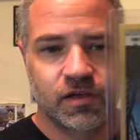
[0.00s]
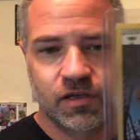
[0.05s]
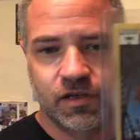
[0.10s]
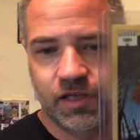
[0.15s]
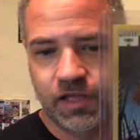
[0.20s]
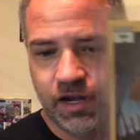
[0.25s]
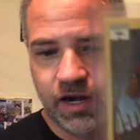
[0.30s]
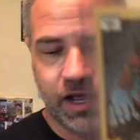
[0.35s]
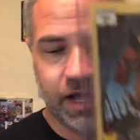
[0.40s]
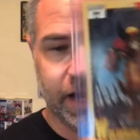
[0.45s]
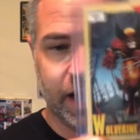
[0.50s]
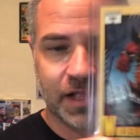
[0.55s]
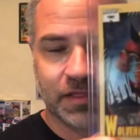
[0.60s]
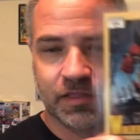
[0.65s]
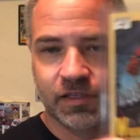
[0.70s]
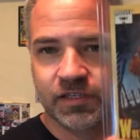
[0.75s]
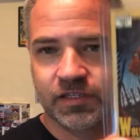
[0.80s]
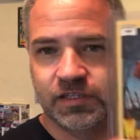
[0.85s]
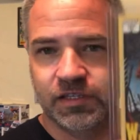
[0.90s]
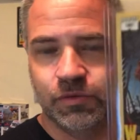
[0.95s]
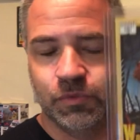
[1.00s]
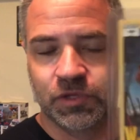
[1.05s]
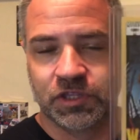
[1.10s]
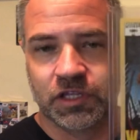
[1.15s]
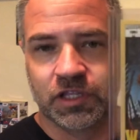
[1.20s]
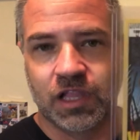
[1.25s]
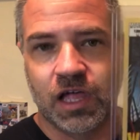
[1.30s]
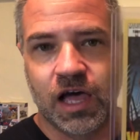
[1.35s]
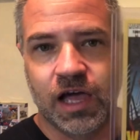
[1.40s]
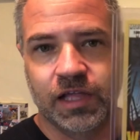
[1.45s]
And I got this in with the
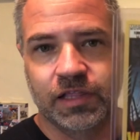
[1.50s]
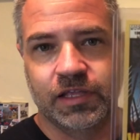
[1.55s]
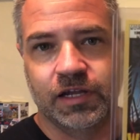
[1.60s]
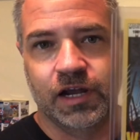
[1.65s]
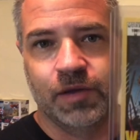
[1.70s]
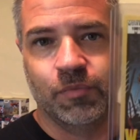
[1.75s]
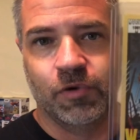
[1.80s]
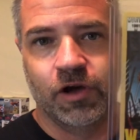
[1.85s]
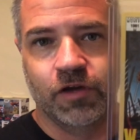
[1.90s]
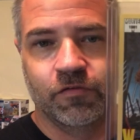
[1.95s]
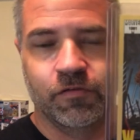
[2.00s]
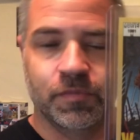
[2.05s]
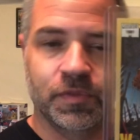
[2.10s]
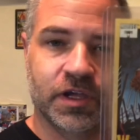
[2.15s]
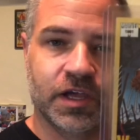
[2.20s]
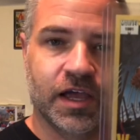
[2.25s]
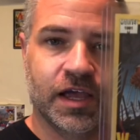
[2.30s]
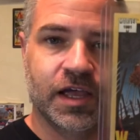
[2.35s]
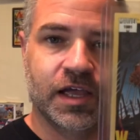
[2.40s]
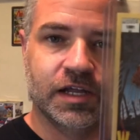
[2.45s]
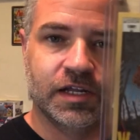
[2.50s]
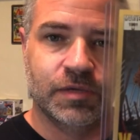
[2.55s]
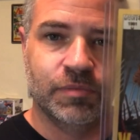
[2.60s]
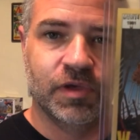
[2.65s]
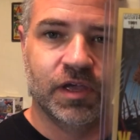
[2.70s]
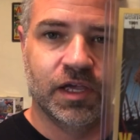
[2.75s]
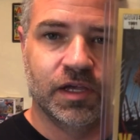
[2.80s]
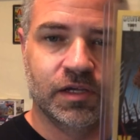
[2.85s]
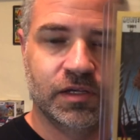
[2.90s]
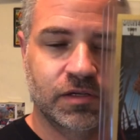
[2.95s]
lot that I bought from the guy on
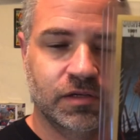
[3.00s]
eBay.